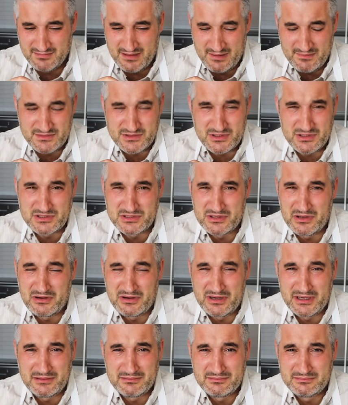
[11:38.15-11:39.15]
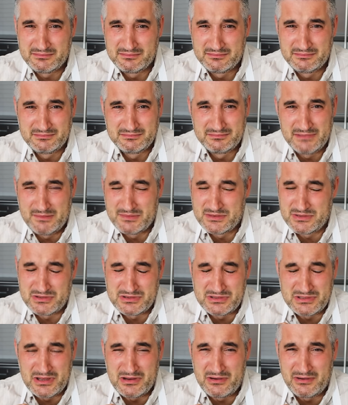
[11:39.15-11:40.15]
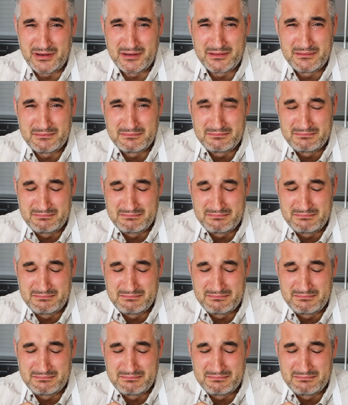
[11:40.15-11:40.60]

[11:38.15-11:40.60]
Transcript: I'm so sorry. I'm so sorry.